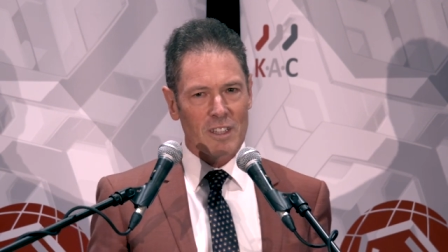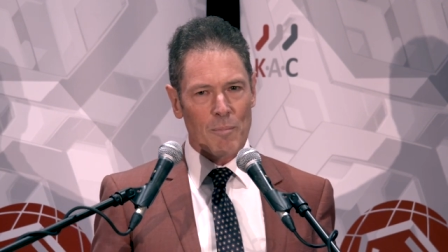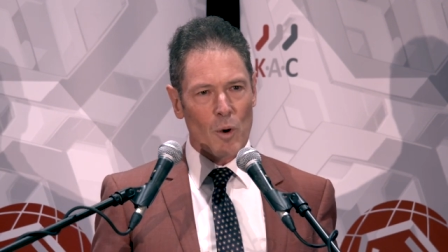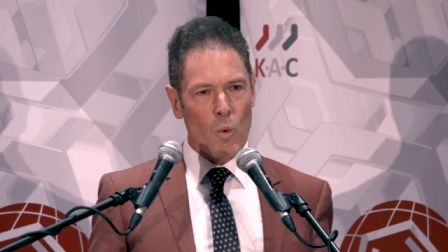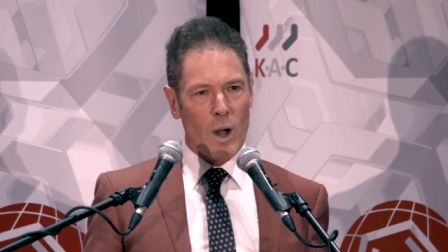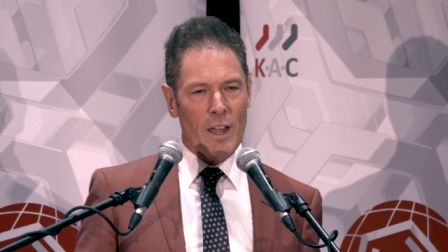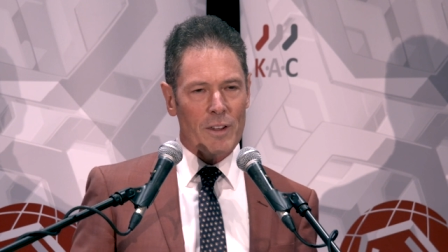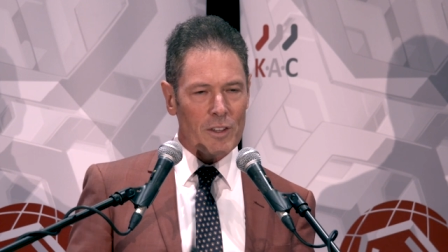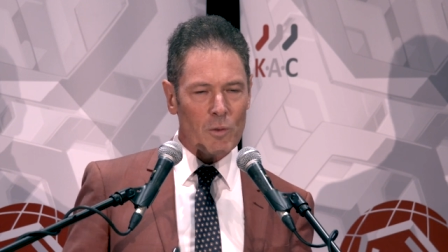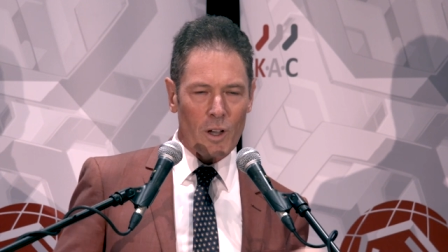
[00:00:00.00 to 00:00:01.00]
Number
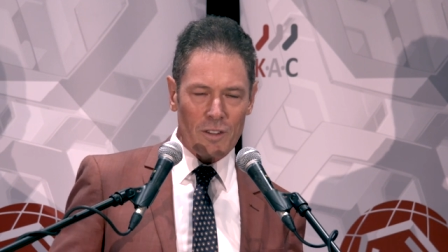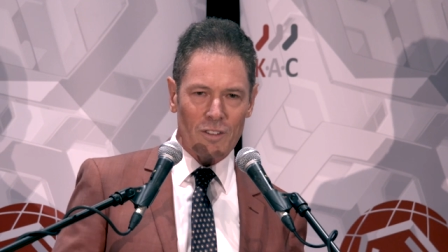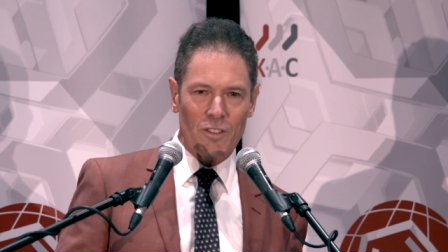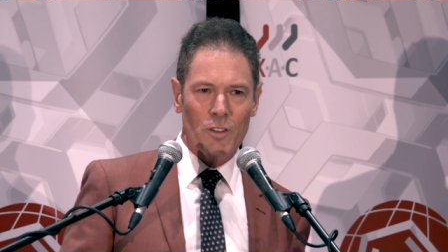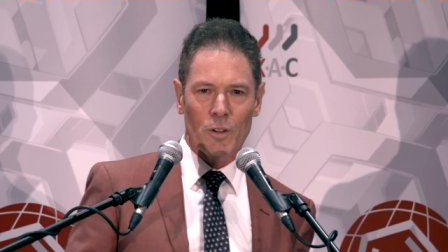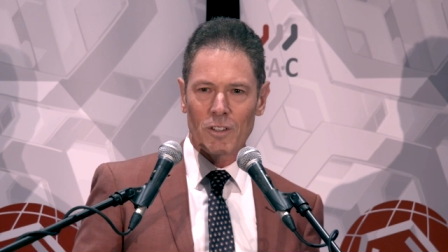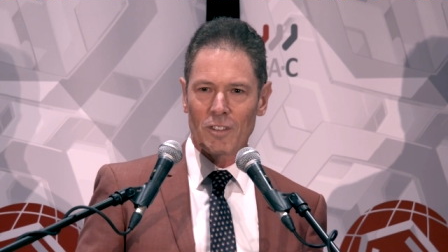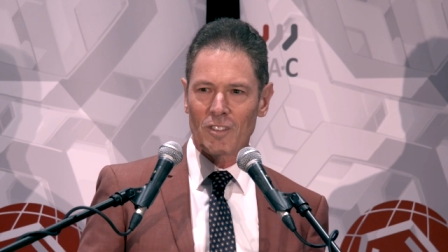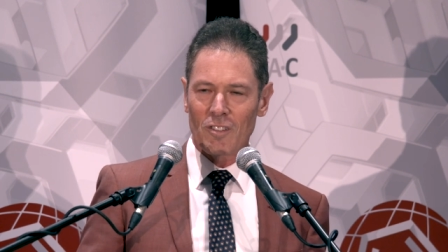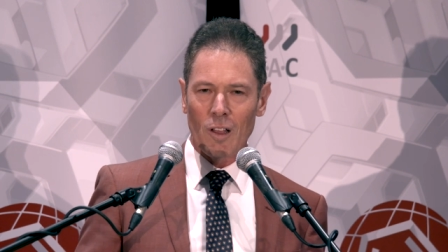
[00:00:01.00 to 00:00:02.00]
one, and that's why I inserted
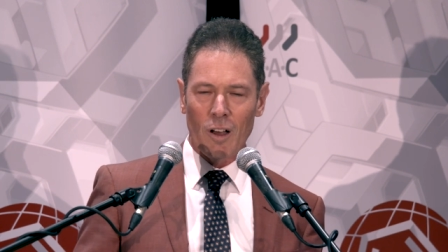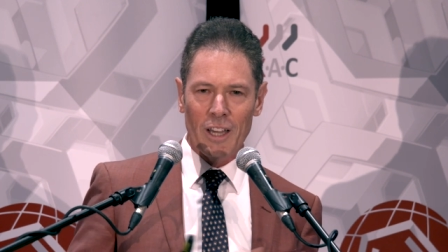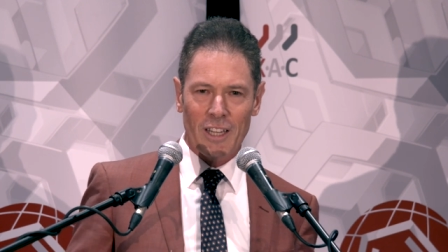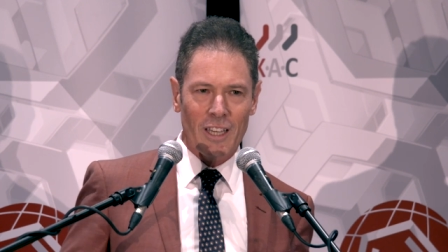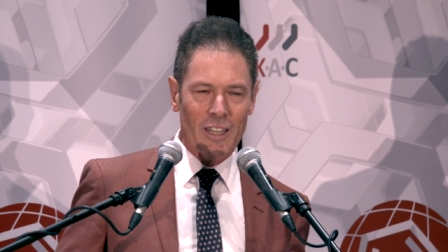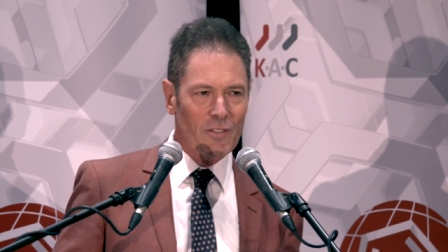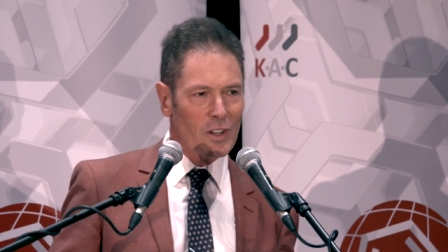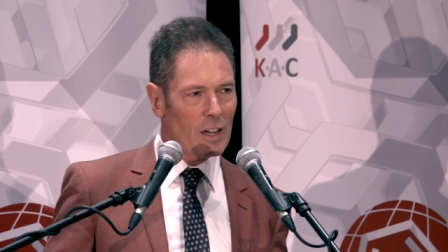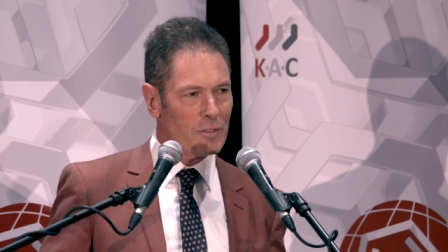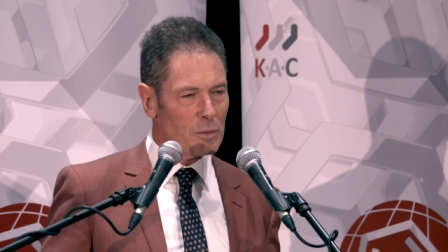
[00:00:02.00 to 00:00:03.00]
this slide in
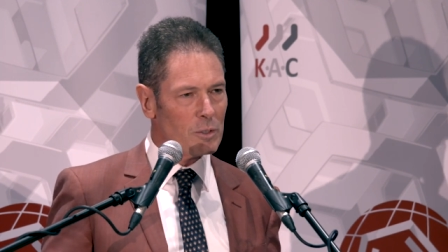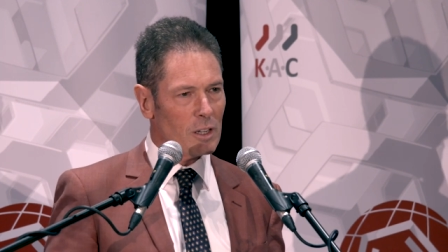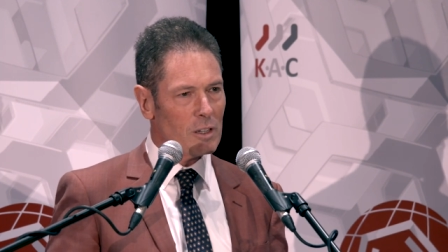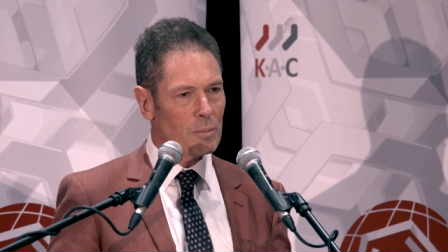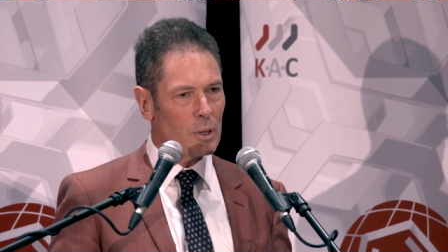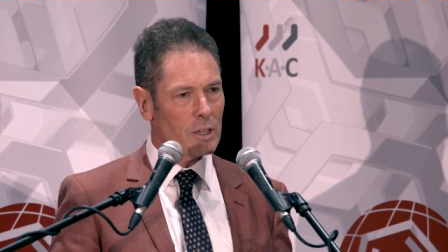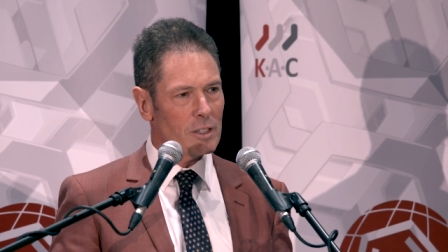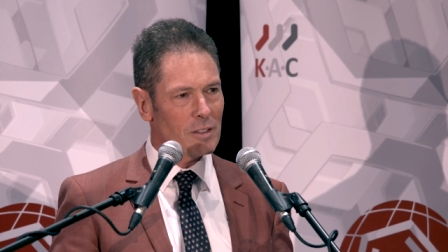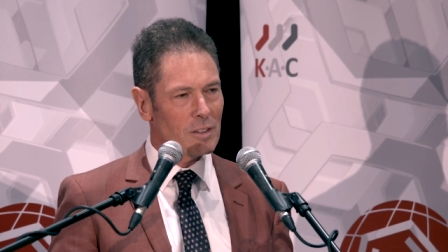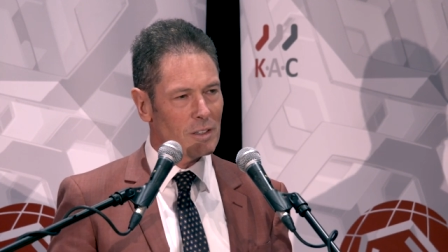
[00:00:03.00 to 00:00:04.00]
even after I you know,
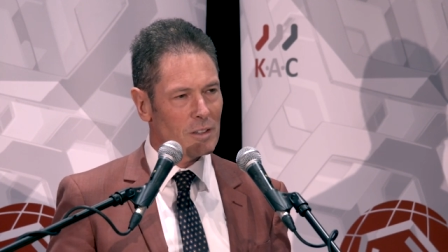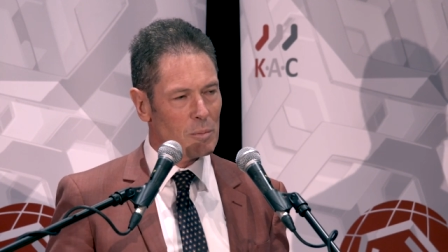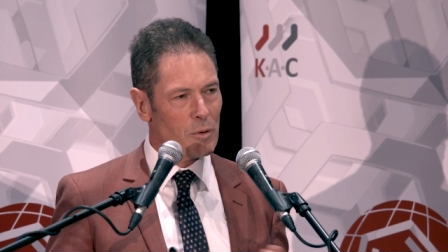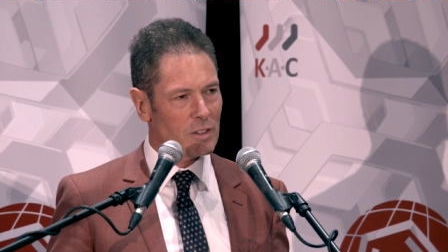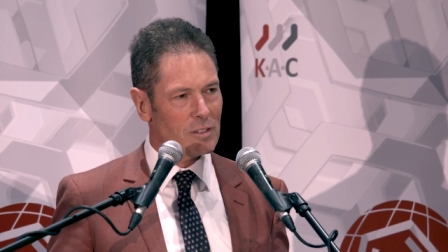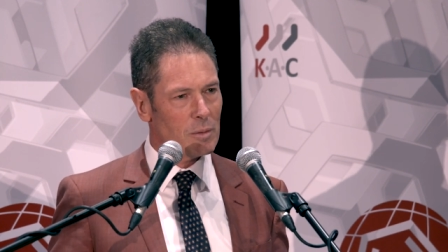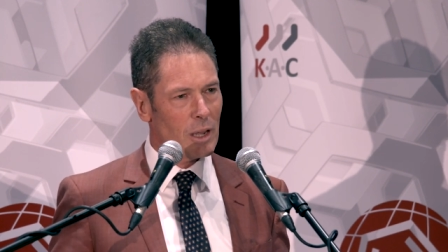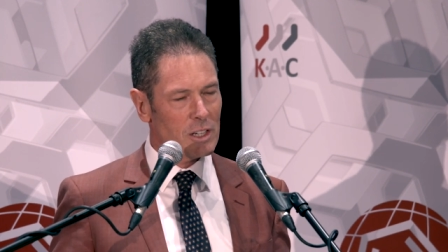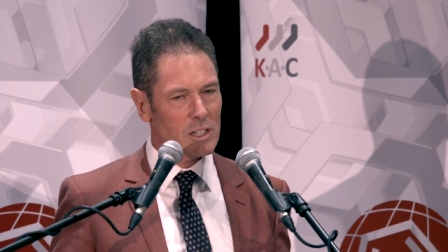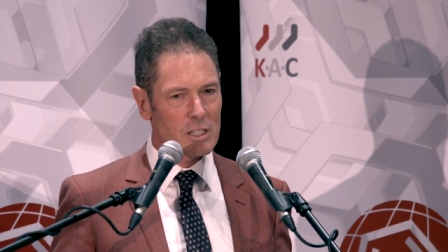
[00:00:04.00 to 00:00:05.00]
completed the, the, the
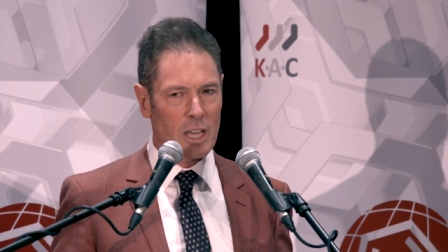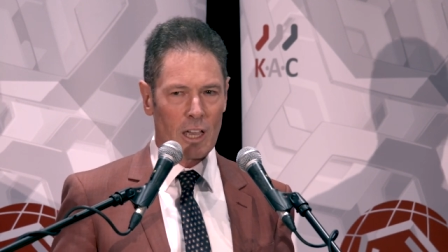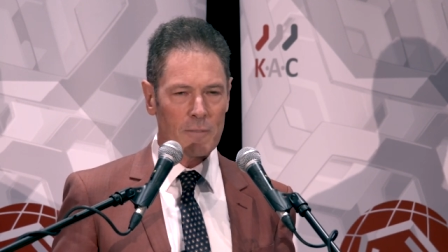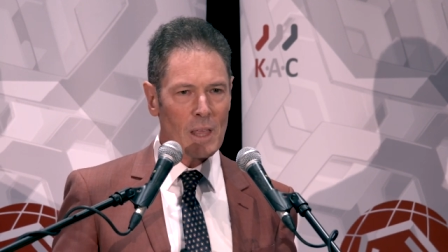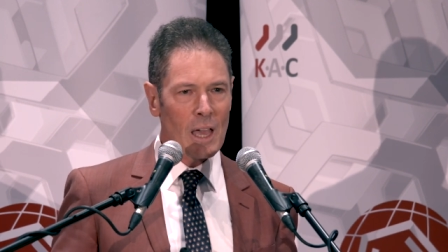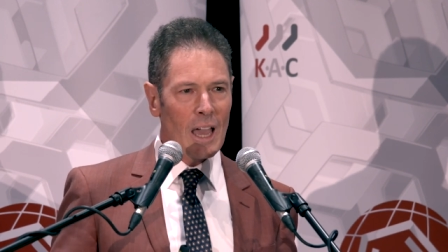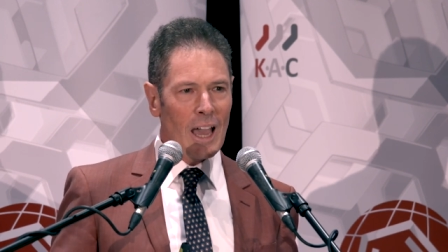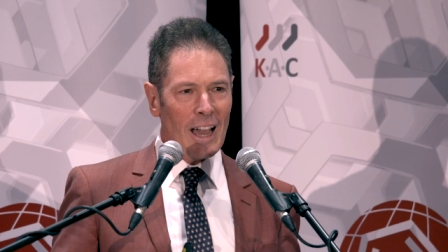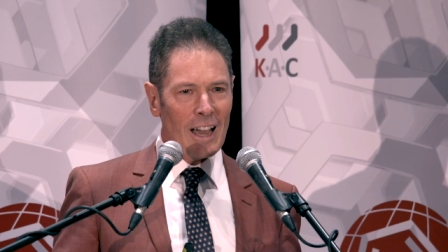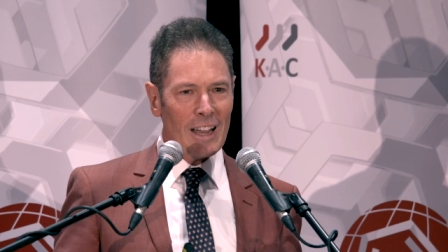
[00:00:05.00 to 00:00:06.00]
presentation deck,
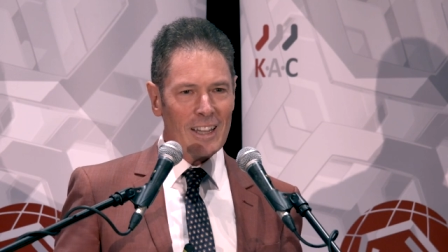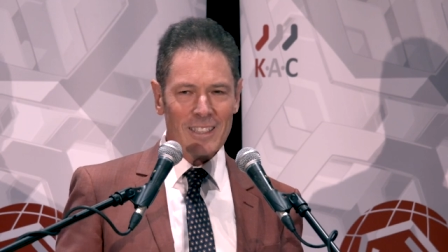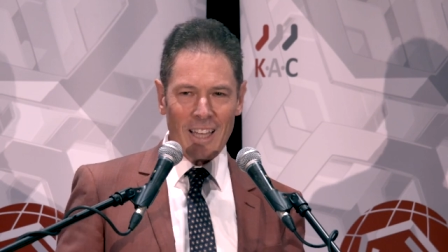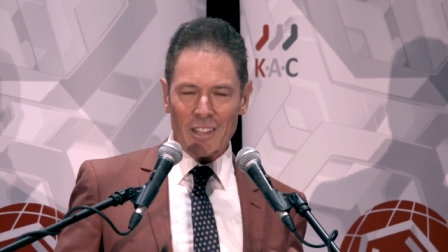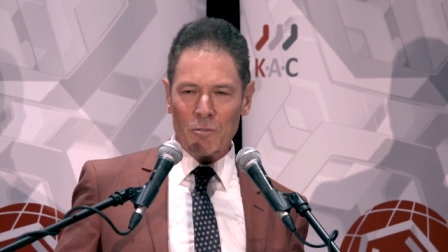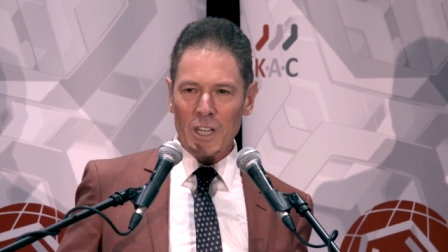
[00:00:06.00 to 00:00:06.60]
is that's